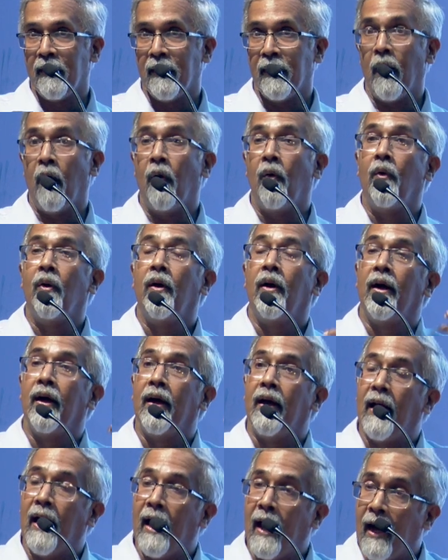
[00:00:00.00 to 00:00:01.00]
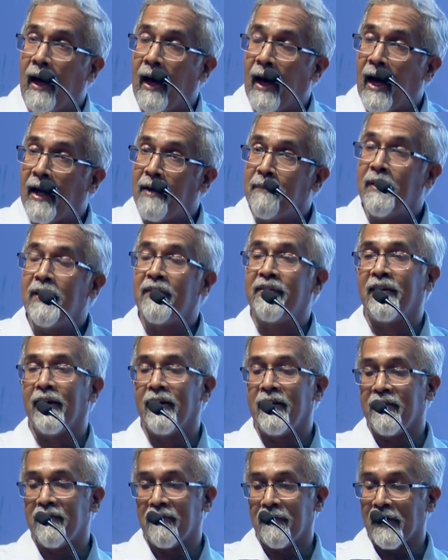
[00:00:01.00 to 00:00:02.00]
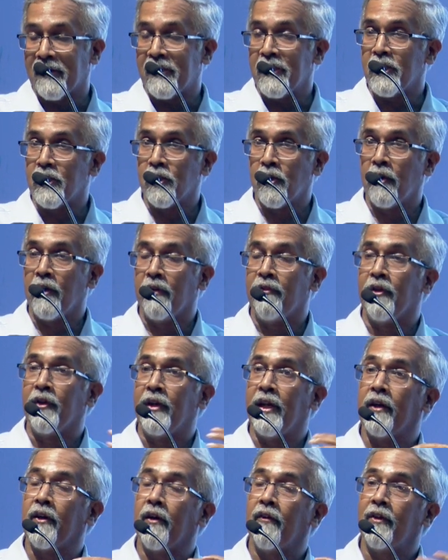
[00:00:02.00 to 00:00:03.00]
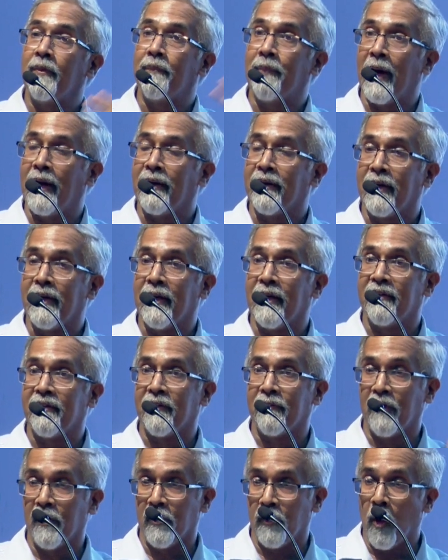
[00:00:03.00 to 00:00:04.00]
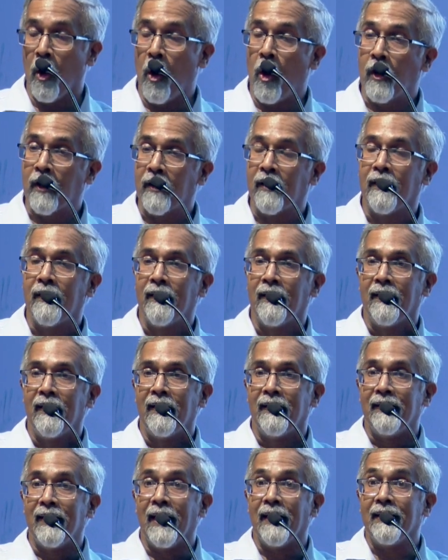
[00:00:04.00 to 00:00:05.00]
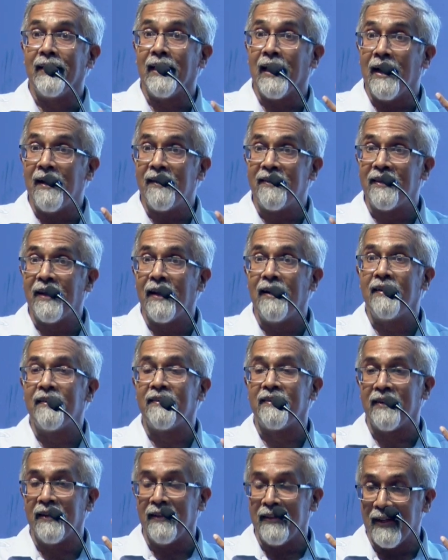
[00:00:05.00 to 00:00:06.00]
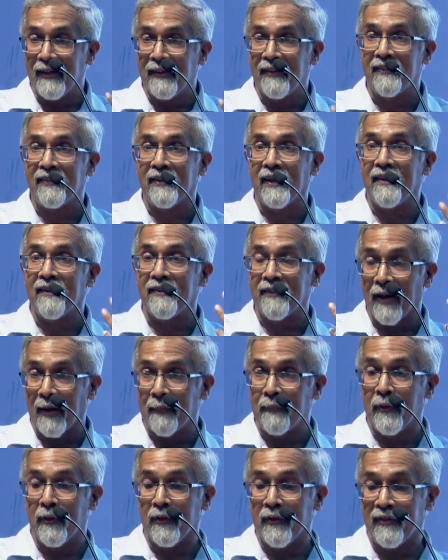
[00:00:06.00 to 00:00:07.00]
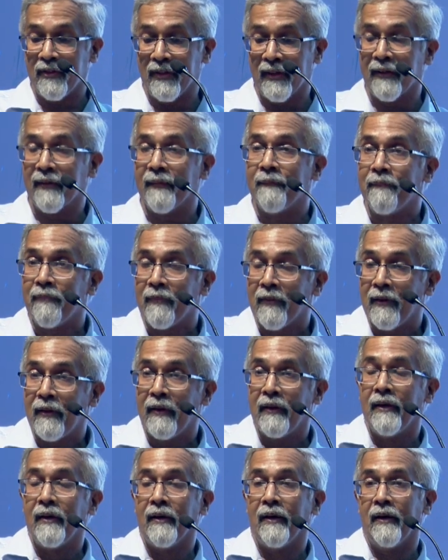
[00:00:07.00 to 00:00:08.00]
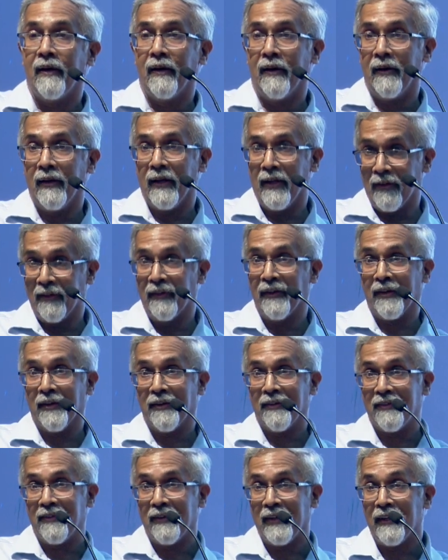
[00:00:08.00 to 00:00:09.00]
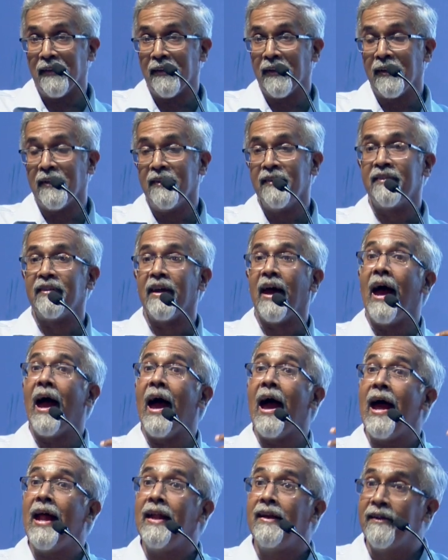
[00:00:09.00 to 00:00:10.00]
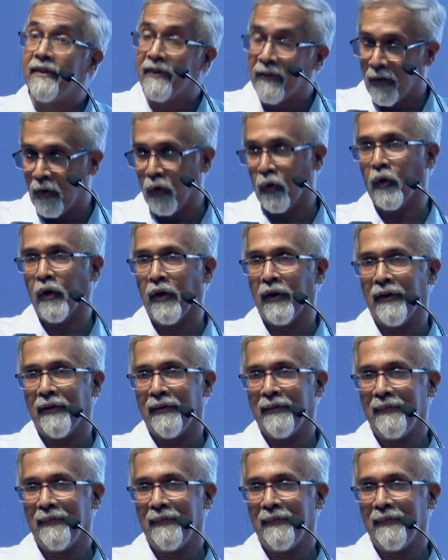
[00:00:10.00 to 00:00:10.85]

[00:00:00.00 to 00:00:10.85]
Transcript: Now, animal studies have actually shown, if you take out the pancreas of a dog, that the L cells in the intestine start producing incretins and glucagon.